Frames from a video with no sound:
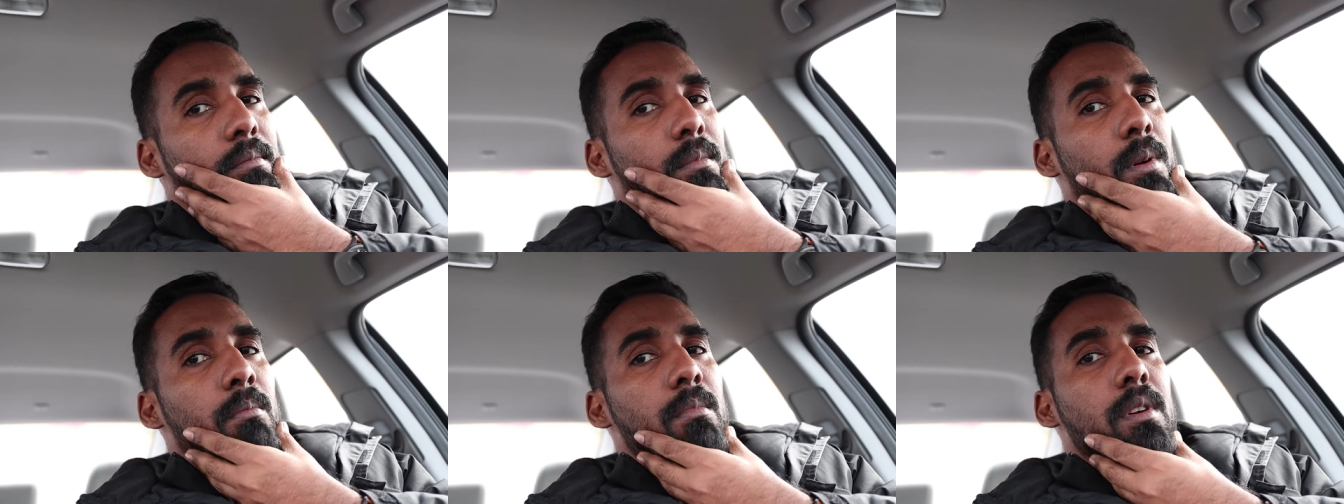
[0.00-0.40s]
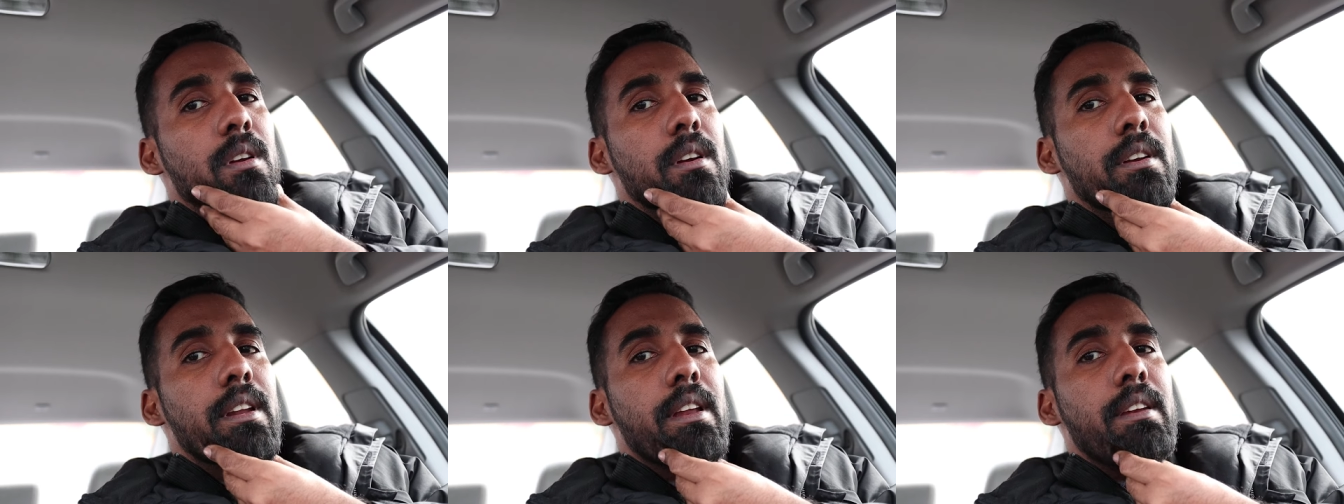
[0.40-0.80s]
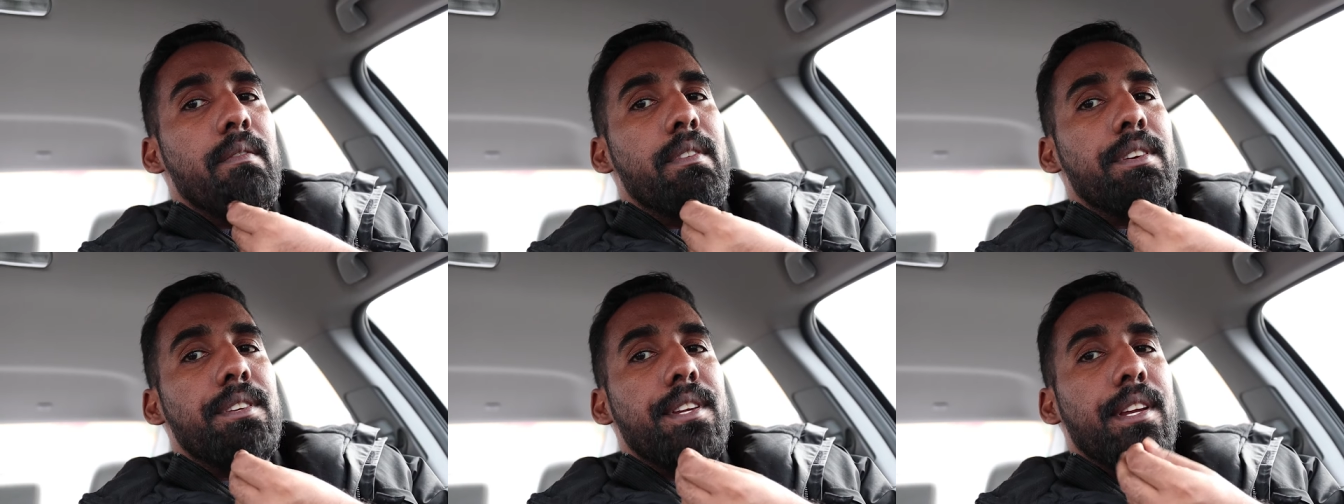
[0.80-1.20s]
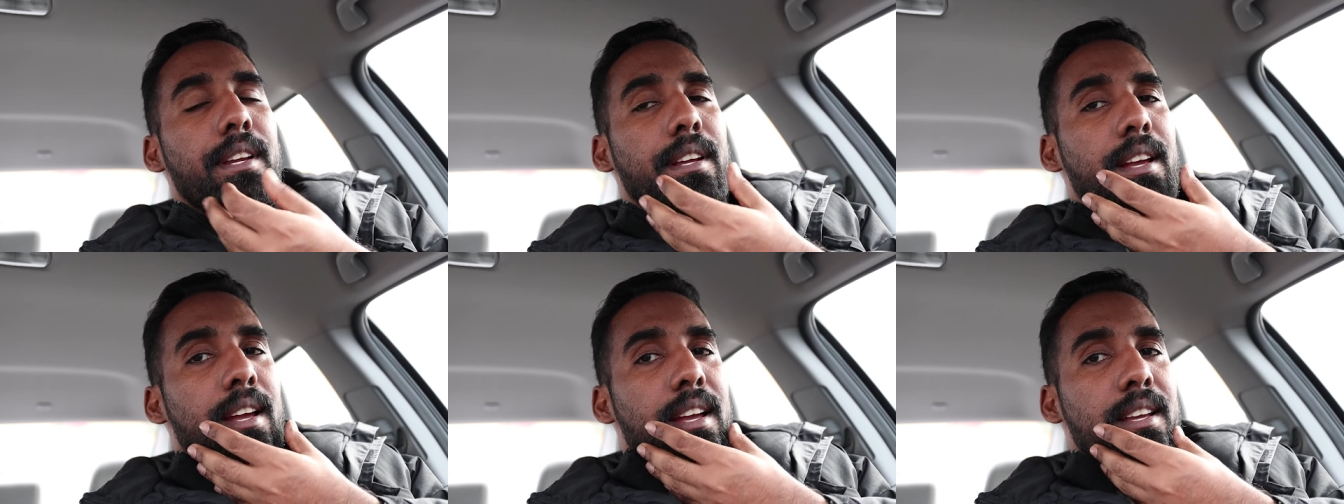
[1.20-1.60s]
my beard and everything,
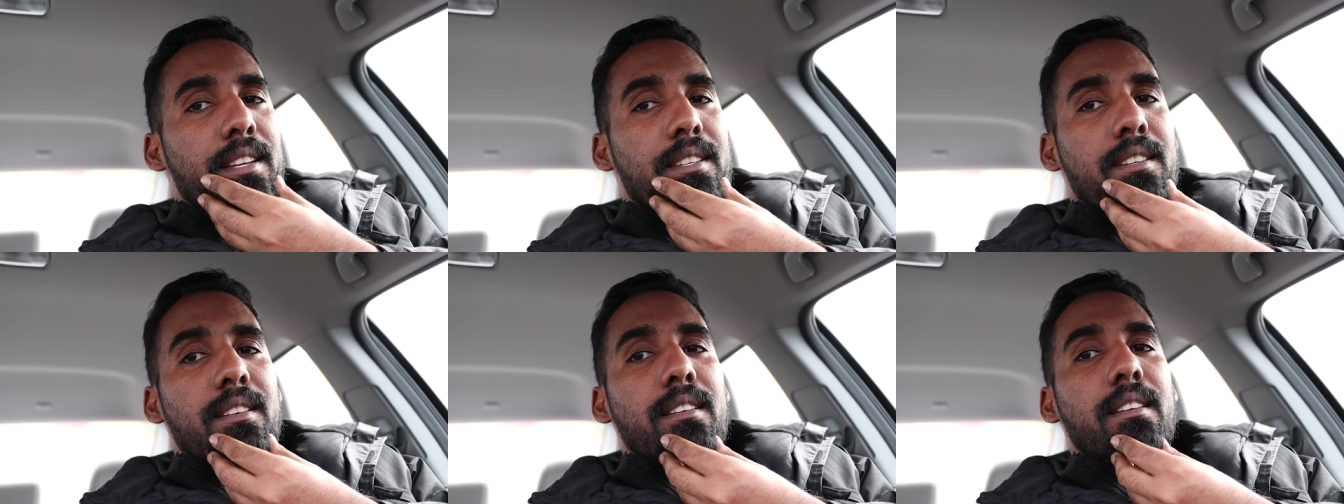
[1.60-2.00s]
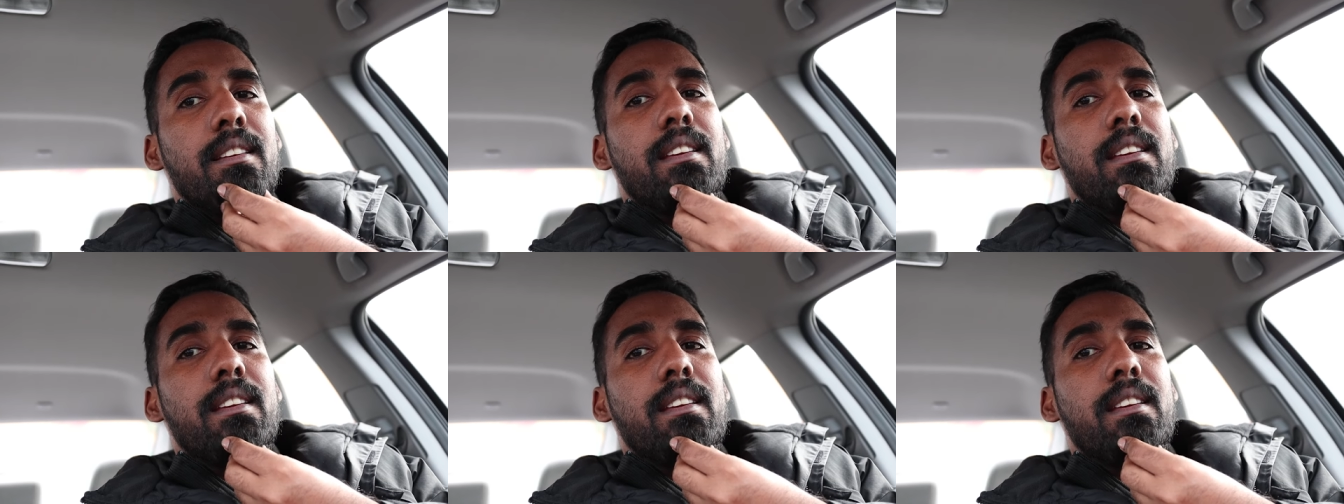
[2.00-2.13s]
alright?